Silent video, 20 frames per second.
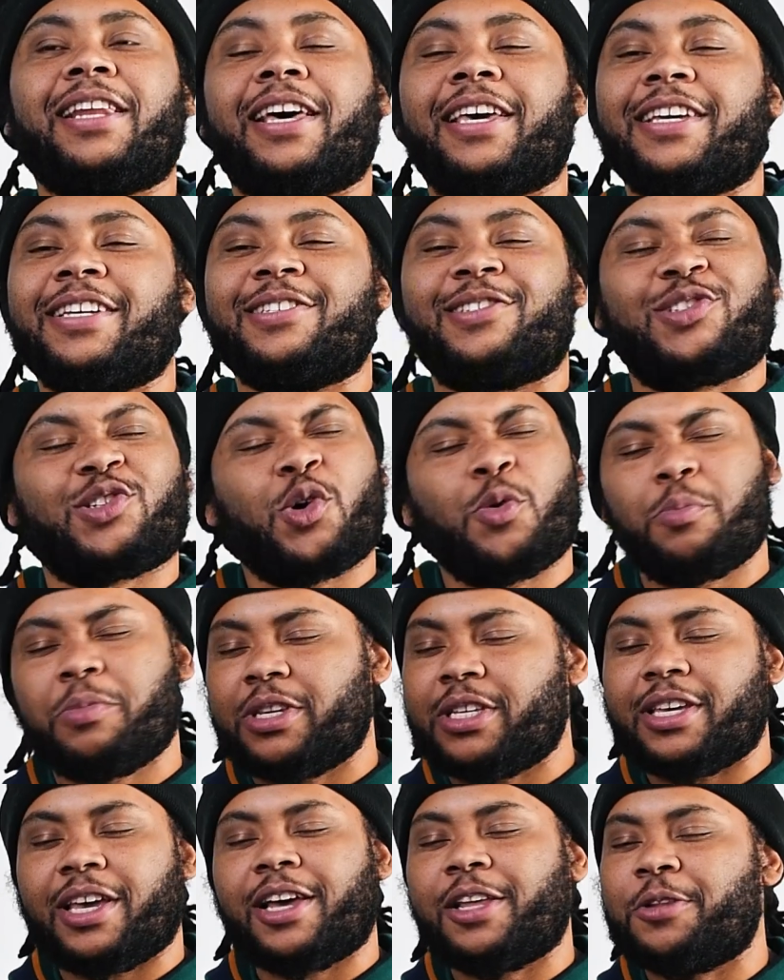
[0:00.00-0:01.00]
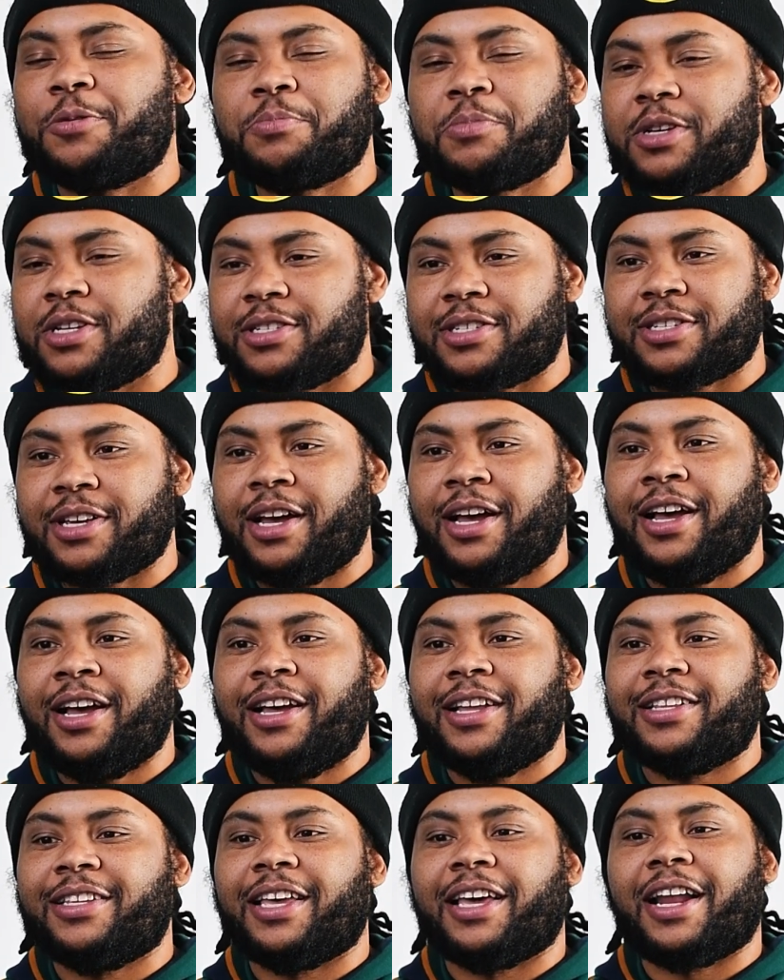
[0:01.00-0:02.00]
Like it's so many elements
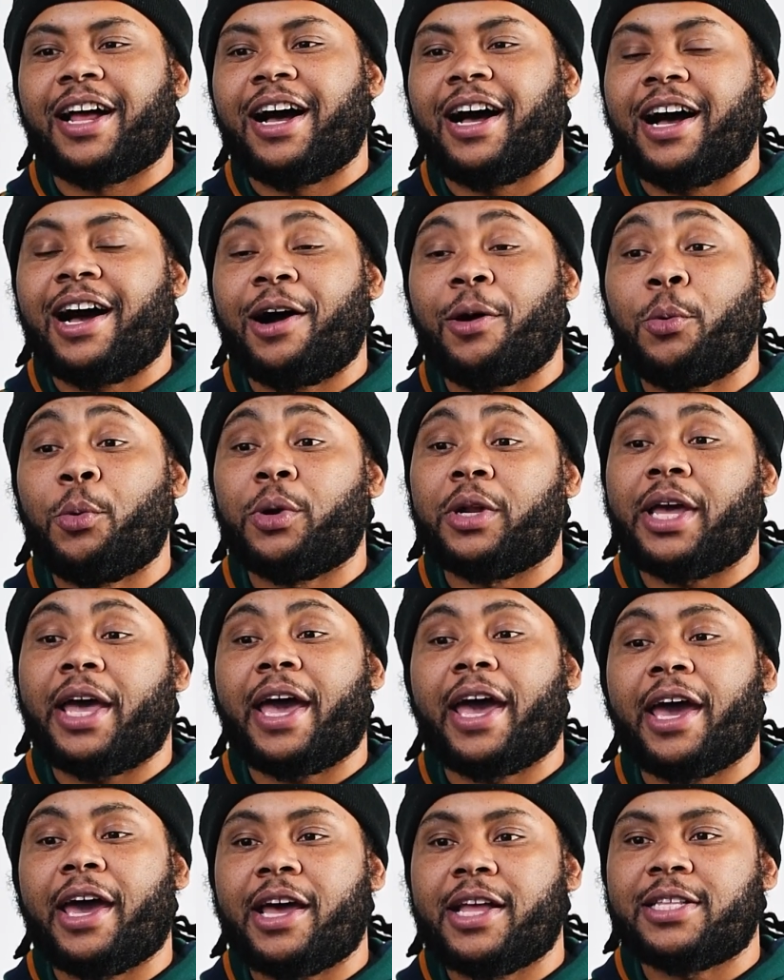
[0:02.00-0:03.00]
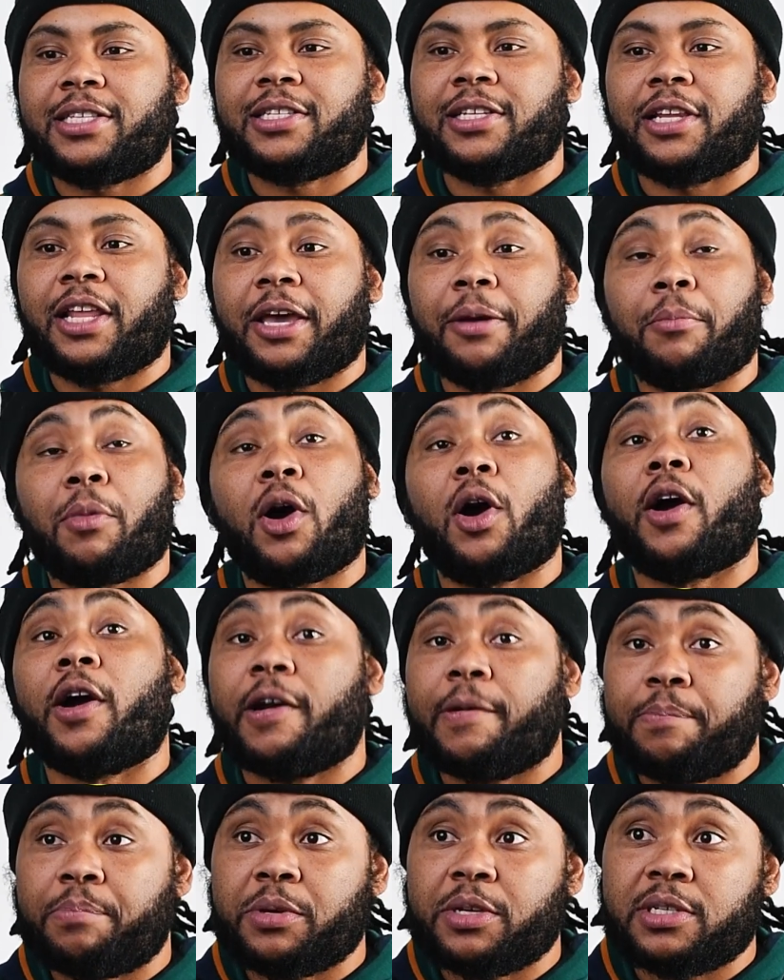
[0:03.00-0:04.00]
that I want to add to like my
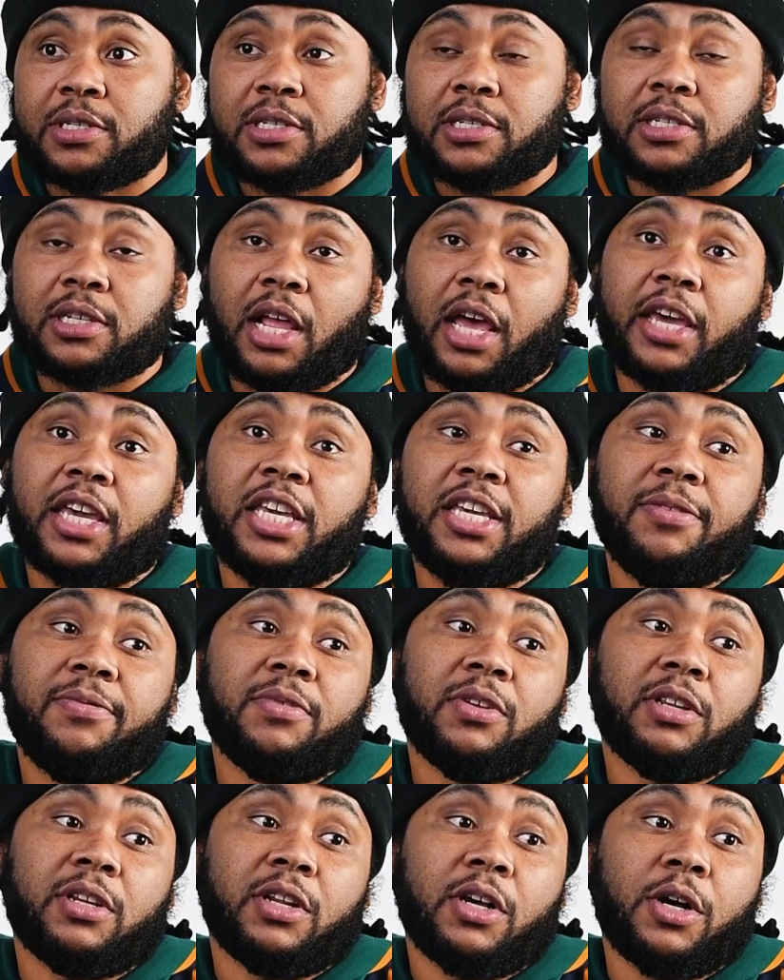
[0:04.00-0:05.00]
art pieces, like even